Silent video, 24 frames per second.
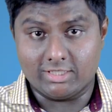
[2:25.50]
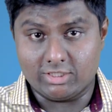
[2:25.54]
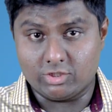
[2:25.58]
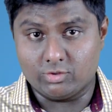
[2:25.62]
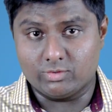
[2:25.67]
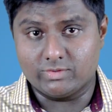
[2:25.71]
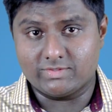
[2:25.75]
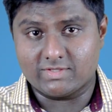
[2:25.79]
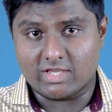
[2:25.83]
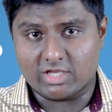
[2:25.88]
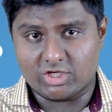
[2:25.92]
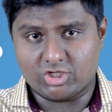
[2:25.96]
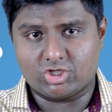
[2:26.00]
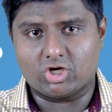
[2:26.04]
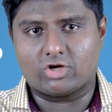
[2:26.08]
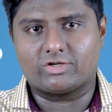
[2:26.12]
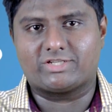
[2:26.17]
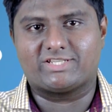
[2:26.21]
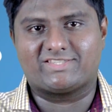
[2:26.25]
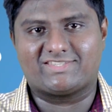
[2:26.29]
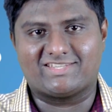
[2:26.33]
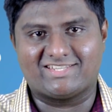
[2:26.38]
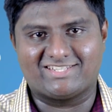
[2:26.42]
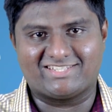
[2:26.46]
Use
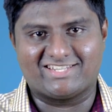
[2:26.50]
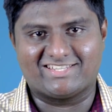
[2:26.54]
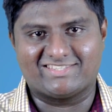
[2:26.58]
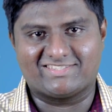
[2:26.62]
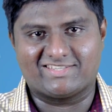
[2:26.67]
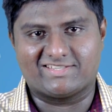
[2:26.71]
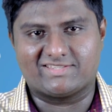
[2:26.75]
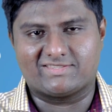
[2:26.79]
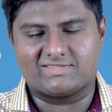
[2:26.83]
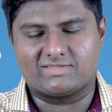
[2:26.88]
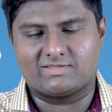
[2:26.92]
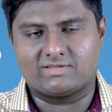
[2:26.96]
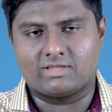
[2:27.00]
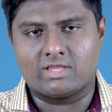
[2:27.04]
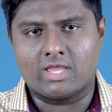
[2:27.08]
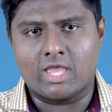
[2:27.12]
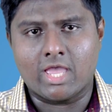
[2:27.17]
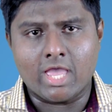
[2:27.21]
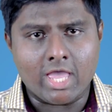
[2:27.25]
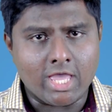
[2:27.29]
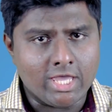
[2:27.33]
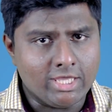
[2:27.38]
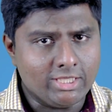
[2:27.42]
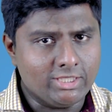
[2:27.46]
shorter sentences.
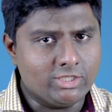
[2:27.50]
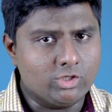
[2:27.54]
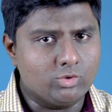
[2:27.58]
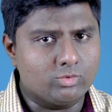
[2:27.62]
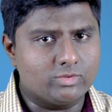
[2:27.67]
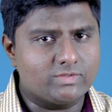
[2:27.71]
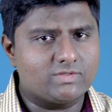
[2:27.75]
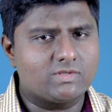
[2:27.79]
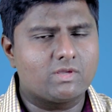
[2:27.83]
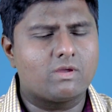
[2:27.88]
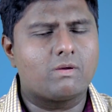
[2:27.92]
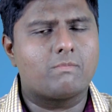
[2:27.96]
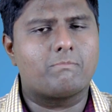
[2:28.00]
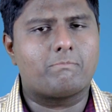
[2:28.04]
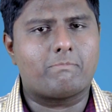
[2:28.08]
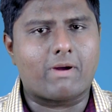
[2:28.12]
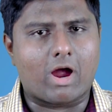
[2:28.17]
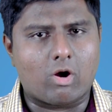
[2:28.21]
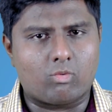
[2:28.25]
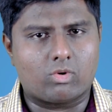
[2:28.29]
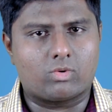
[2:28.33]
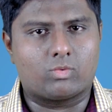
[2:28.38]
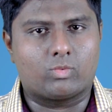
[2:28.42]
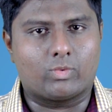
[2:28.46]
Use
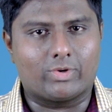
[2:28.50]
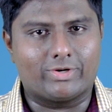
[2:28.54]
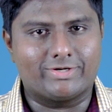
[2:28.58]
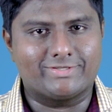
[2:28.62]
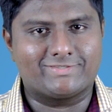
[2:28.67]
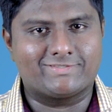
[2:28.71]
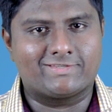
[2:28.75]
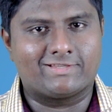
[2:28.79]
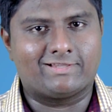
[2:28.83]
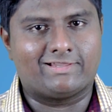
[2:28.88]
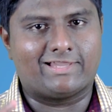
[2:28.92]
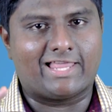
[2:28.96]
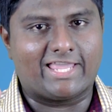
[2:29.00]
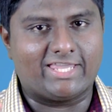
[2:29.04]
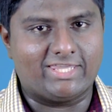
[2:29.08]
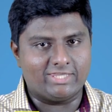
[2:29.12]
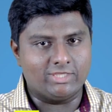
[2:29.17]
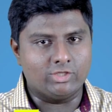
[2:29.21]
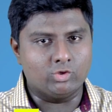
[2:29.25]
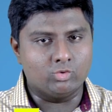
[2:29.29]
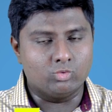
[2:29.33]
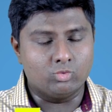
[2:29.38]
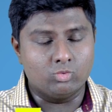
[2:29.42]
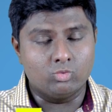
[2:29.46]
power words like
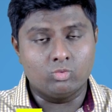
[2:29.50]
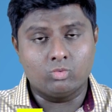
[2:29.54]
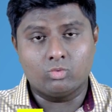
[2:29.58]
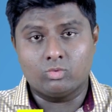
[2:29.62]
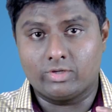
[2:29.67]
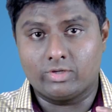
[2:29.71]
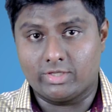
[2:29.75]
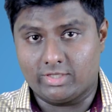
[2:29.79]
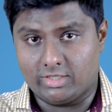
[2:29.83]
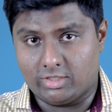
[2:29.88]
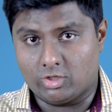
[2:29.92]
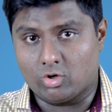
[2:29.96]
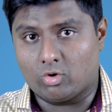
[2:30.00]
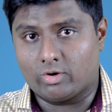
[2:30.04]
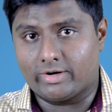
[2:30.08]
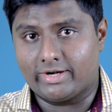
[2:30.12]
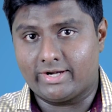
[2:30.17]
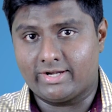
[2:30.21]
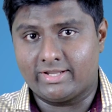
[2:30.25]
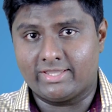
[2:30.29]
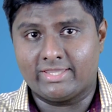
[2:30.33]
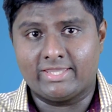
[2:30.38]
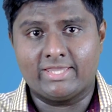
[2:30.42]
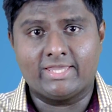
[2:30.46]
you, your.
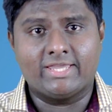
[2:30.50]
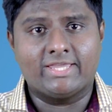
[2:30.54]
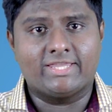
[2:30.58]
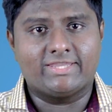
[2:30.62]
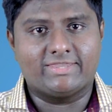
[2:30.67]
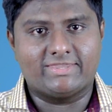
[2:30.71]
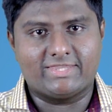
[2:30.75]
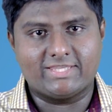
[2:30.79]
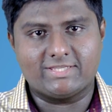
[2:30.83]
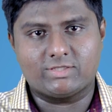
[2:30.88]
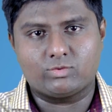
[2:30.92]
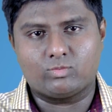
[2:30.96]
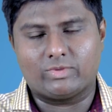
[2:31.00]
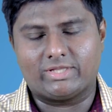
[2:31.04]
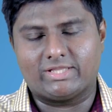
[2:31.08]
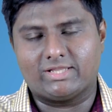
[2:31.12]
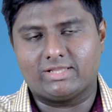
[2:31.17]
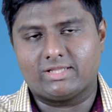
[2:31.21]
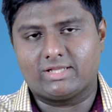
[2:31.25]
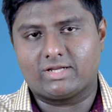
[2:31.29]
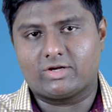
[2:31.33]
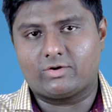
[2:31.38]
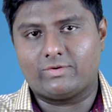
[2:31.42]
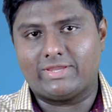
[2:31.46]
This
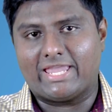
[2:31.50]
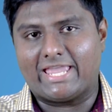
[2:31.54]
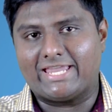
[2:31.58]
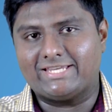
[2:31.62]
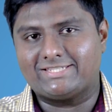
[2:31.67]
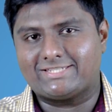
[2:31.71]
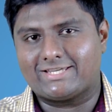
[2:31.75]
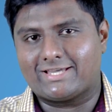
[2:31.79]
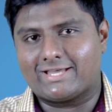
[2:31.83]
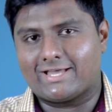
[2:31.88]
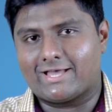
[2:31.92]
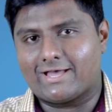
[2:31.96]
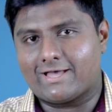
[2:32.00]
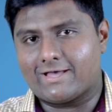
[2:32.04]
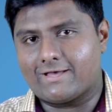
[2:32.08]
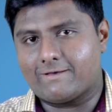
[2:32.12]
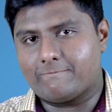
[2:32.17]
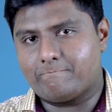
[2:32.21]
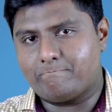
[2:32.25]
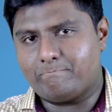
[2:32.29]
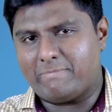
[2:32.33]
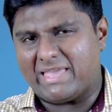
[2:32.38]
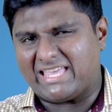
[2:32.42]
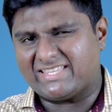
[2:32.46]
will create
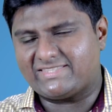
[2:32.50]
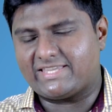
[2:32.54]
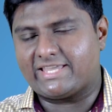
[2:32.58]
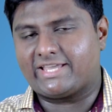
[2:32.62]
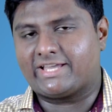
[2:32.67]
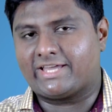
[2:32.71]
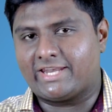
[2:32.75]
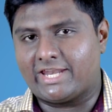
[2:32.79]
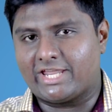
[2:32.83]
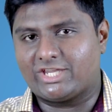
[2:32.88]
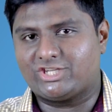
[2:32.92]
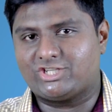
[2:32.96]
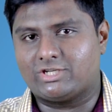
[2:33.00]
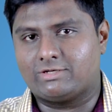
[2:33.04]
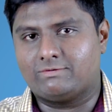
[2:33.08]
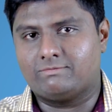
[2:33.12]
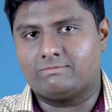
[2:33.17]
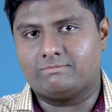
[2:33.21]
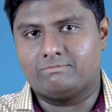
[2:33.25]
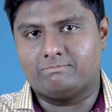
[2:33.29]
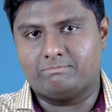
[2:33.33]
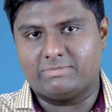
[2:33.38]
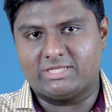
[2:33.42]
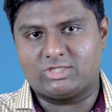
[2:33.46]
a basic connection
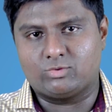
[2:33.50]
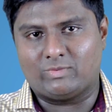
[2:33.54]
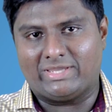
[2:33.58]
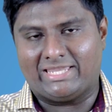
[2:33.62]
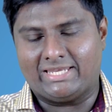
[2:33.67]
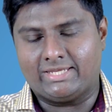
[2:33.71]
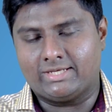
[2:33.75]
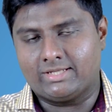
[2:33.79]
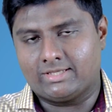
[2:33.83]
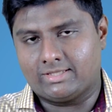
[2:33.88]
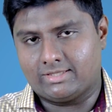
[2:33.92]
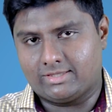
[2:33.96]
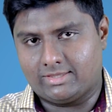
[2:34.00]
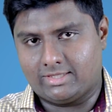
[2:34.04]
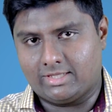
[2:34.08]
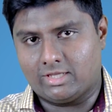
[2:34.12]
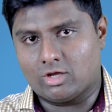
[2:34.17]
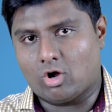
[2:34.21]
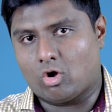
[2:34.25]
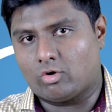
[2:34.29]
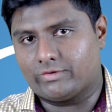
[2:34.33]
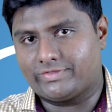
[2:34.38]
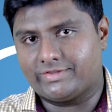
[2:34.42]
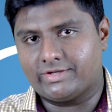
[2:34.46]
between the
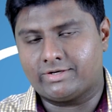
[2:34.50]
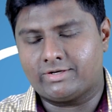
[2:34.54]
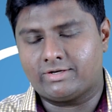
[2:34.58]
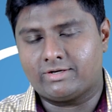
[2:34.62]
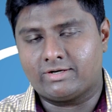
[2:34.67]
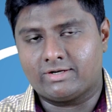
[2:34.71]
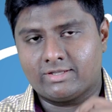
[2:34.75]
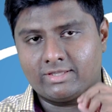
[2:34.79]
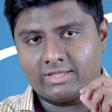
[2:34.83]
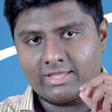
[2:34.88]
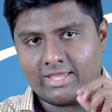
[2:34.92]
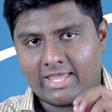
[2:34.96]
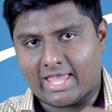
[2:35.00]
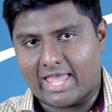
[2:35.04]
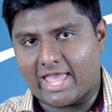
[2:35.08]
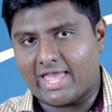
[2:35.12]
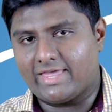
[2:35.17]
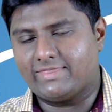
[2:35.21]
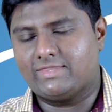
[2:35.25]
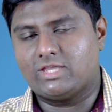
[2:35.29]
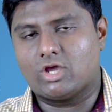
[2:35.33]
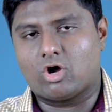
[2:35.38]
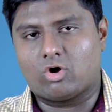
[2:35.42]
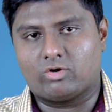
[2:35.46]
author
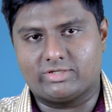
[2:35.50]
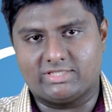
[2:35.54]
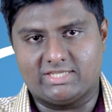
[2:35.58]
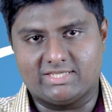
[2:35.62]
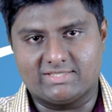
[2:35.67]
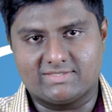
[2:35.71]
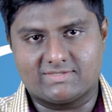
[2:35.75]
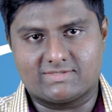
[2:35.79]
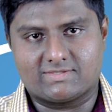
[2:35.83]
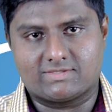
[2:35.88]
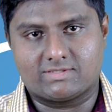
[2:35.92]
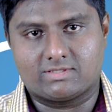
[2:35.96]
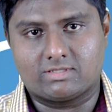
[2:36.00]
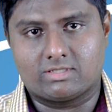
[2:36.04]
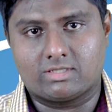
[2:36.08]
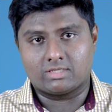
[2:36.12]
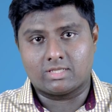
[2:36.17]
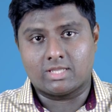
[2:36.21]
and the audience.